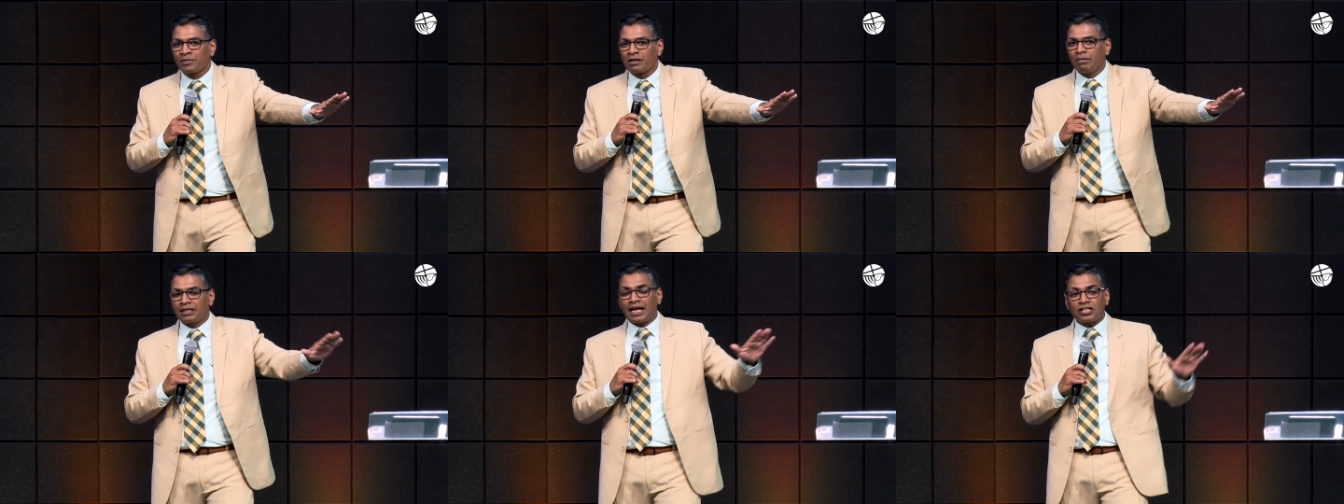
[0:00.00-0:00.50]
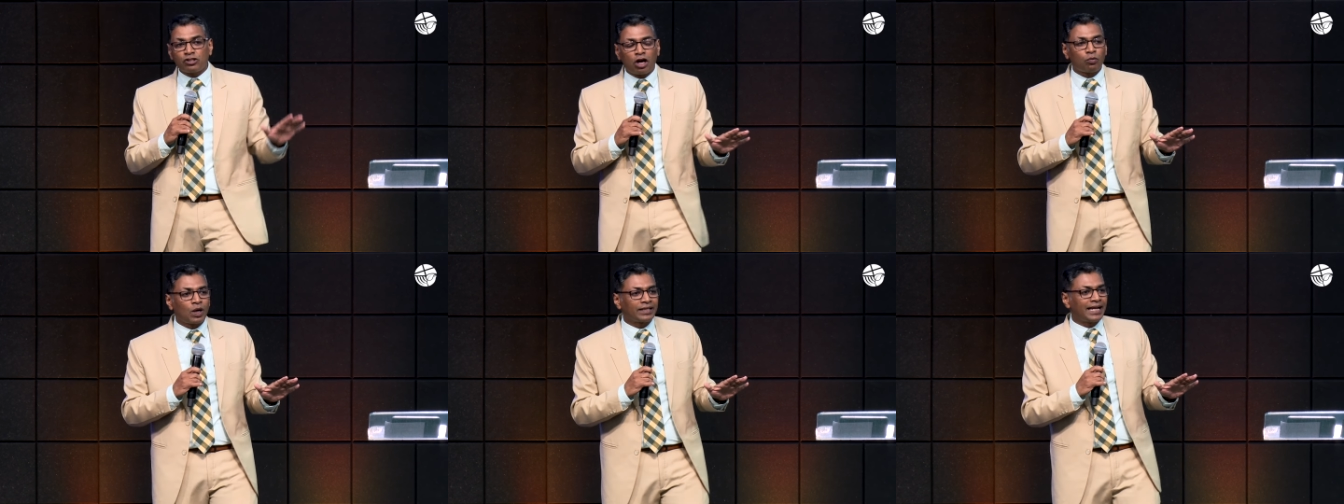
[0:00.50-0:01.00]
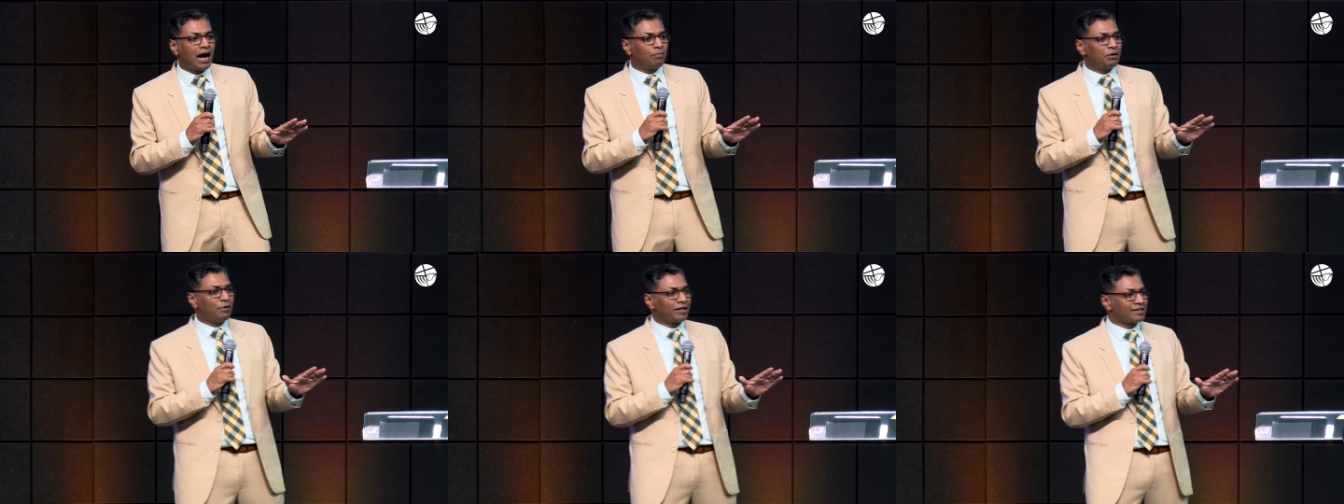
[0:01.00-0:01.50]
But that's not what the
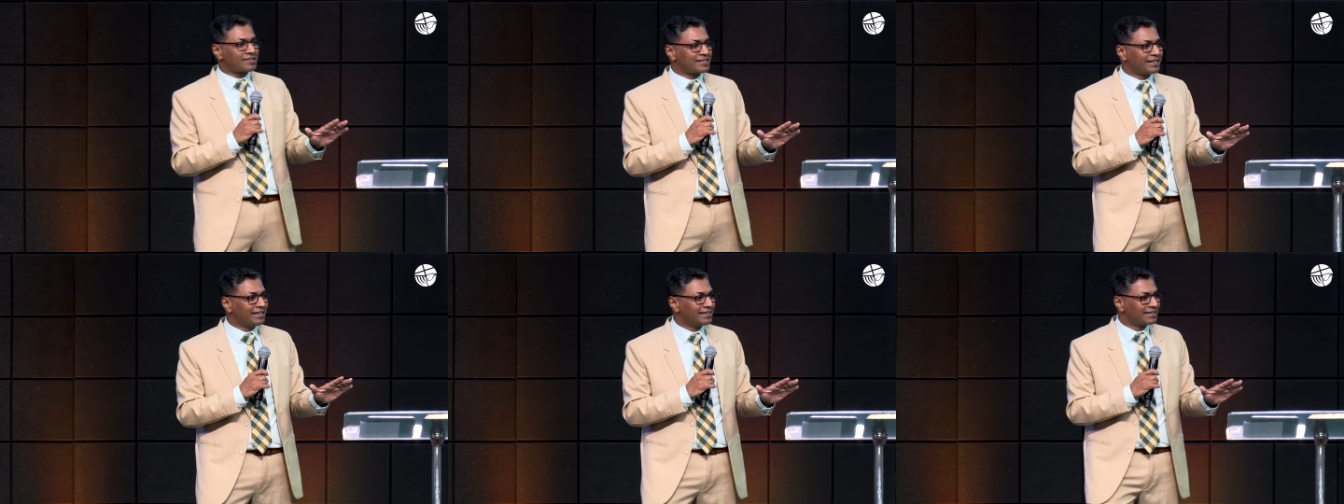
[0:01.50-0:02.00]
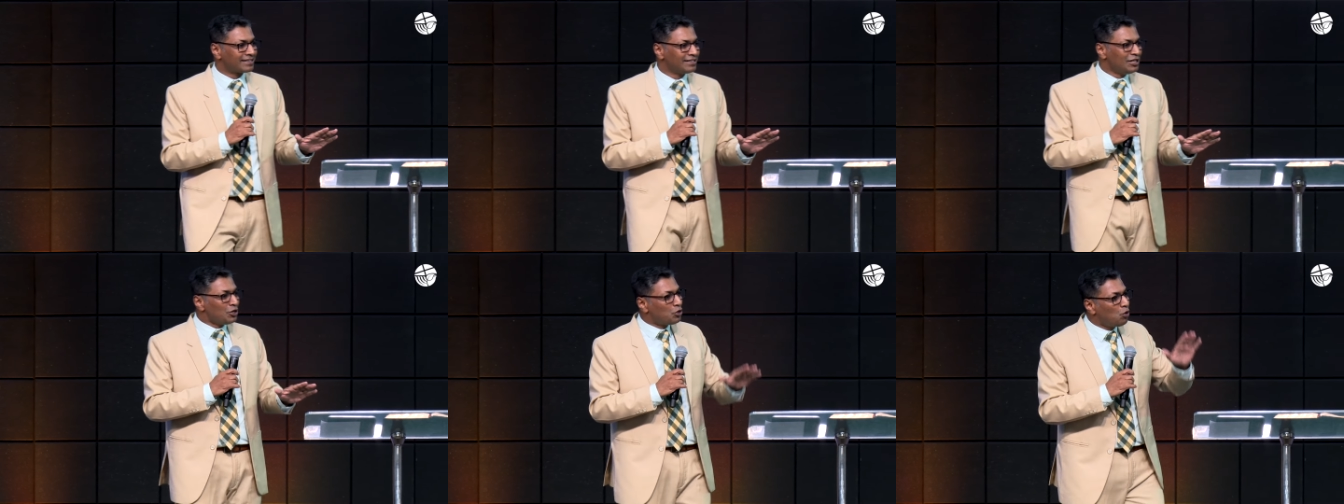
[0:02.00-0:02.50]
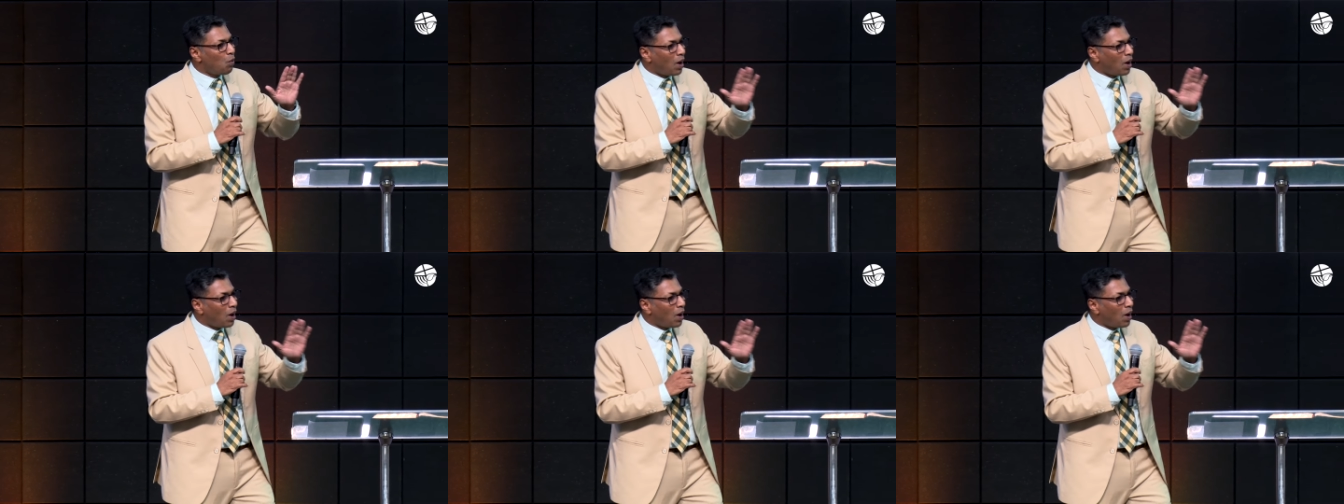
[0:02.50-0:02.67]
armor bearer said. Do